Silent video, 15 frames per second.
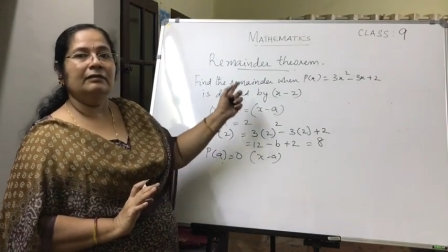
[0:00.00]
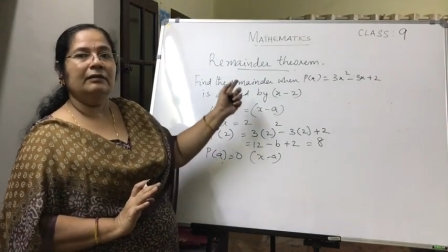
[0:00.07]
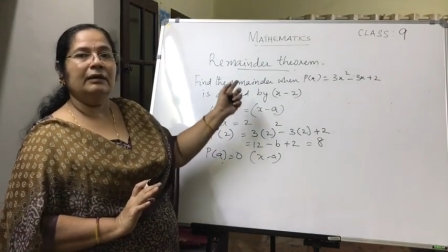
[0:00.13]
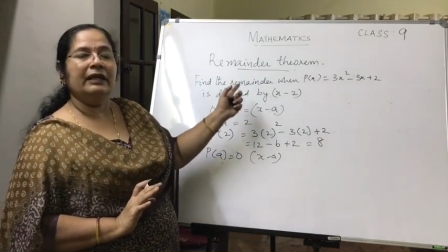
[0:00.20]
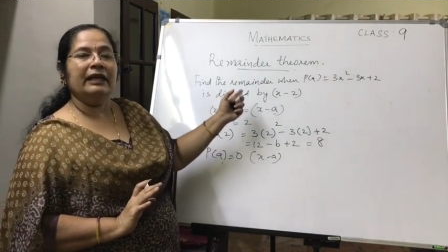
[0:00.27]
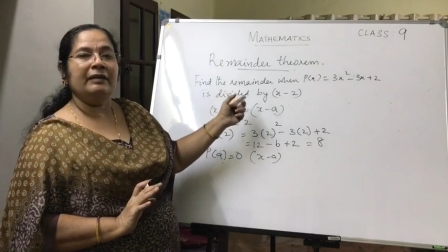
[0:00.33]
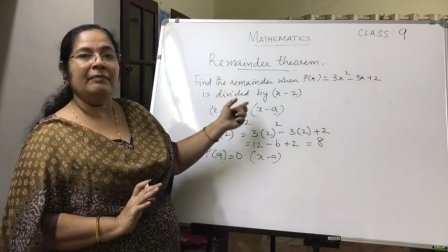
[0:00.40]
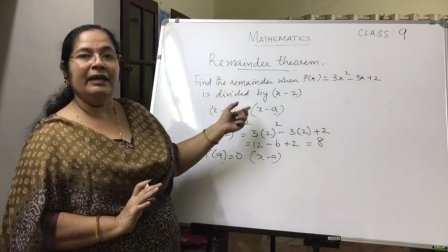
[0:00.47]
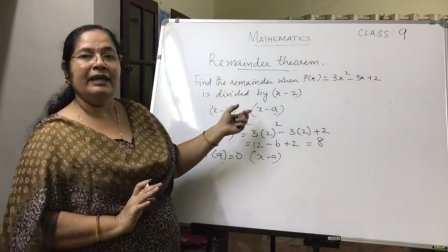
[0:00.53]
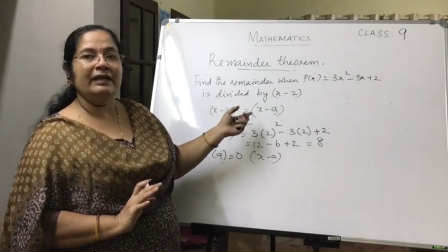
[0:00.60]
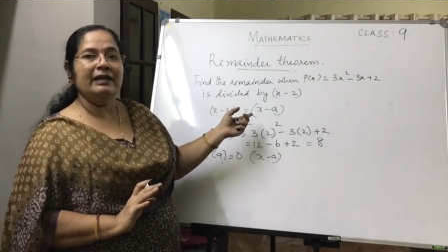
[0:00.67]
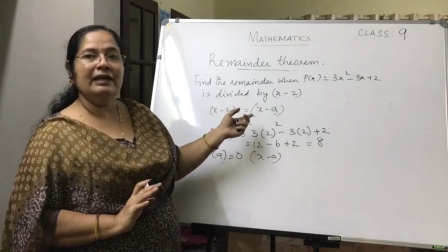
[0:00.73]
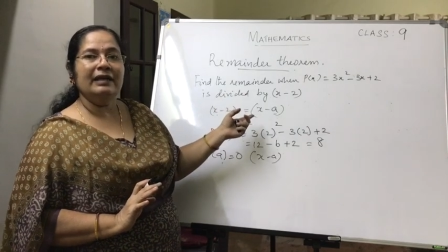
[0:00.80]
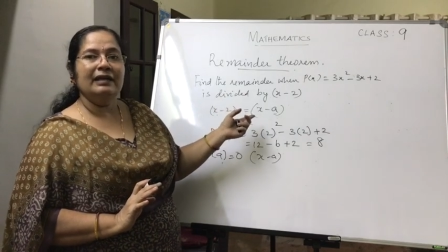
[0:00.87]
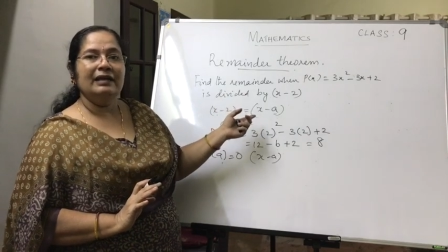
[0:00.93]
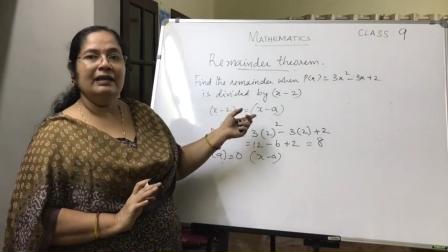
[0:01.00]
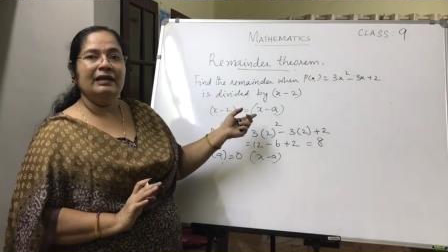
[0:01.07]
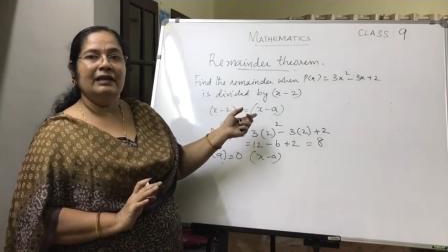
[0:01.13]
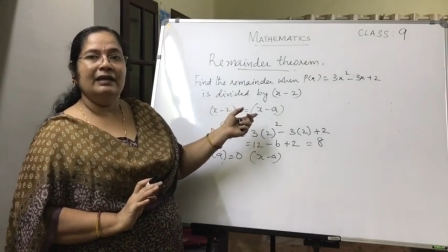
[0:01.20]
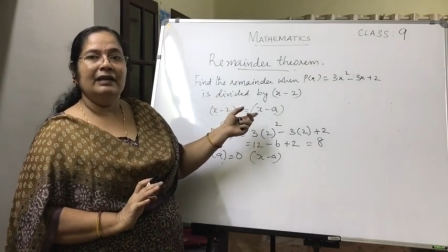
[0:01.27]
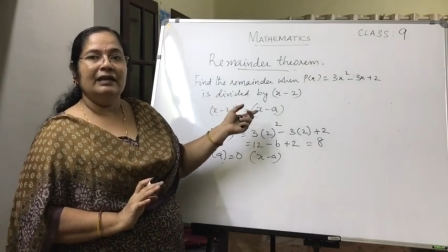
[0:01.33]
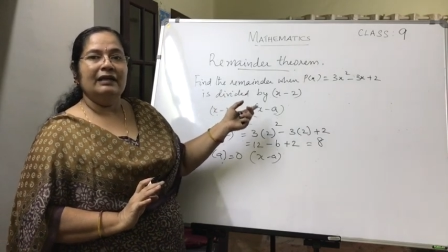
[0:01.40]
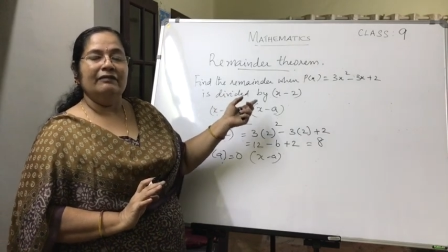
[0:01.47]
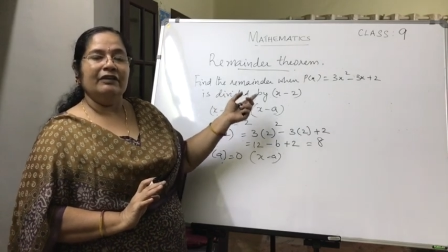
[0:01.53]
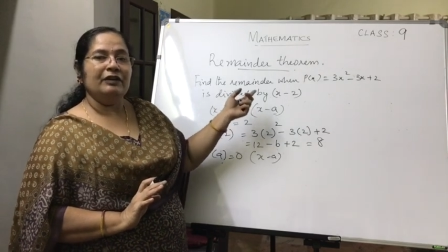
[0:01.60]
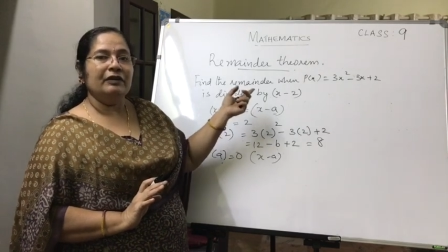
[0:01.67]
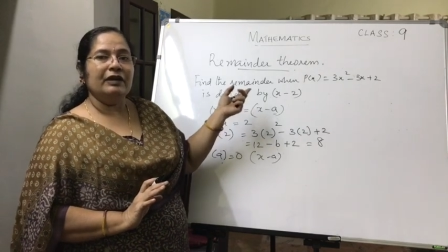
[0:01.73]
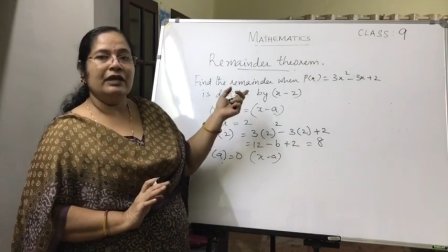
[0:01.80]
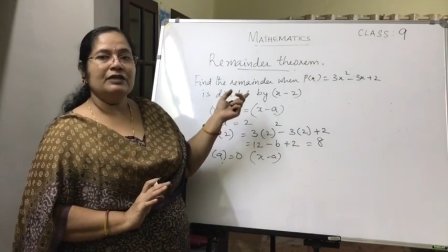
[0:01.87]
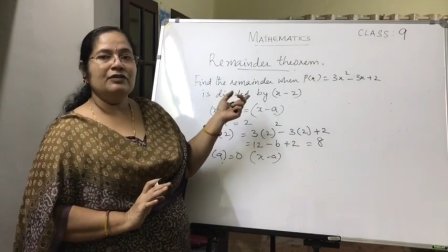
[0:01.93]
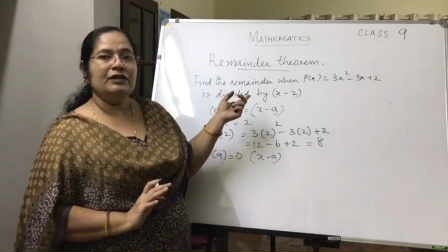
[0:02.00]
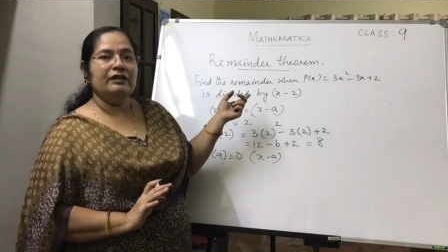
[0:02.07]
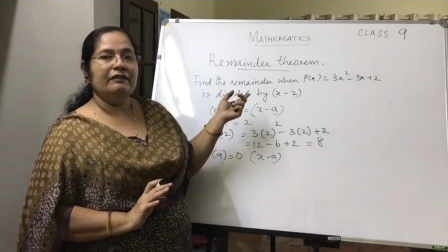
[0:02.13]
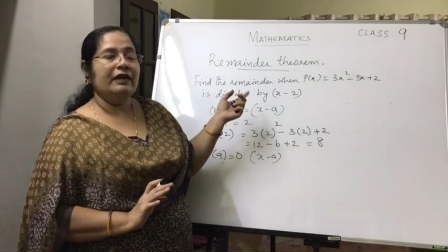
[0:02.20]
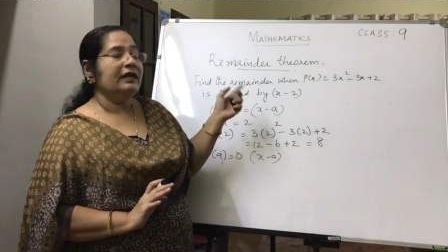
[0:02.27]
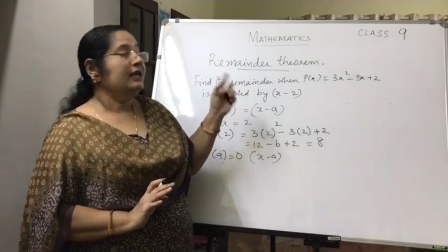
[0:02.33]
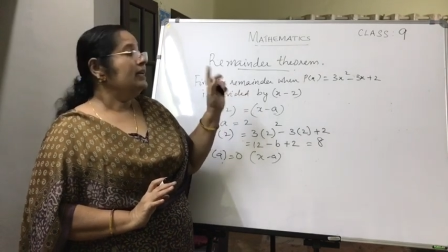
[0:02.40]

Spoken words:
remainder when you are asked to divide.